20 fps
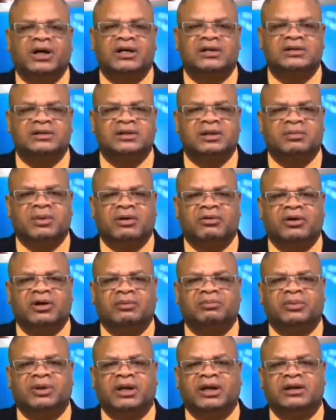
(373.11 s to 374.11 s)
the
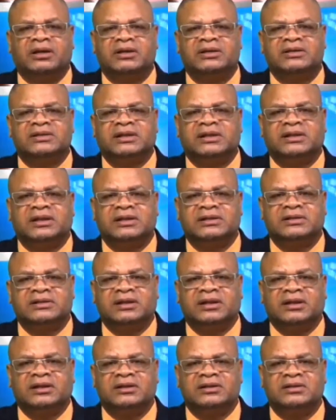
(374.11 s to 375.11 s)
customary update and
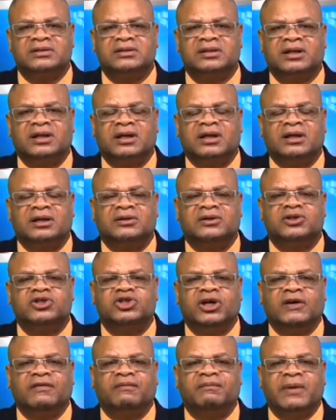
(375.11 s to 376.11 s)
statistics, the
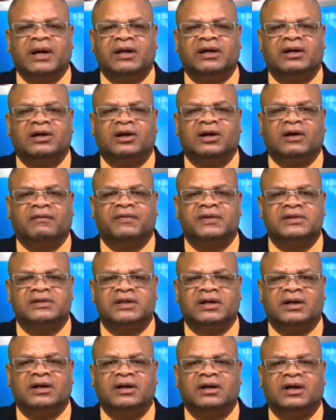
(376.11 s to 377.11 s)
Chief Medical
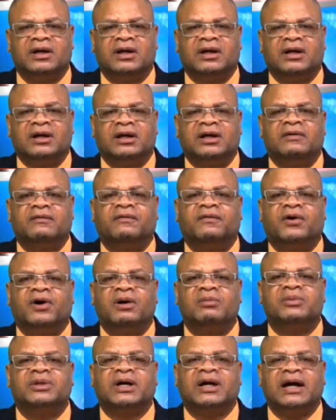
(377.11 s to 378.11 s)
Officer
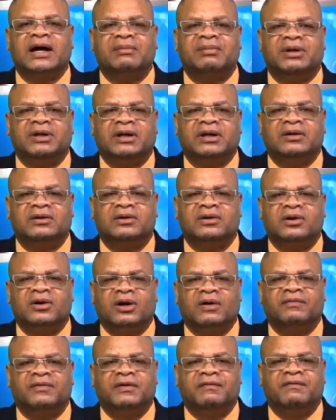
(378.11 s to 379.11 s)
informed the Cabinet
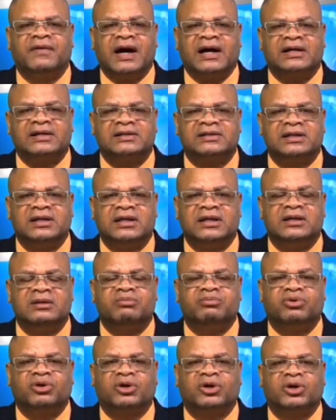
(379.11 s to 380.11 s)
of the
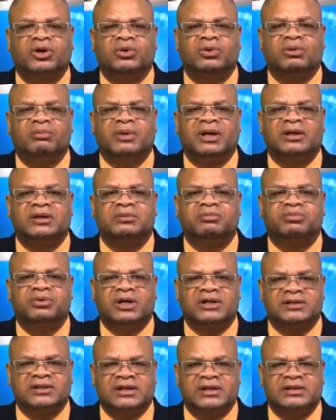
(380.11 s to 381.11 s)
vaccine procurement
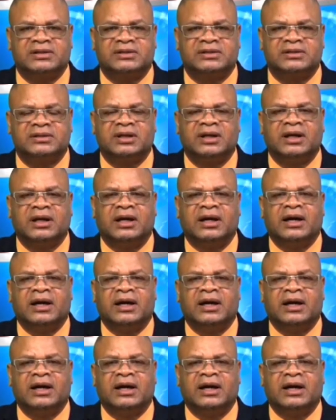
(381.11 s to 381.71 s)
process,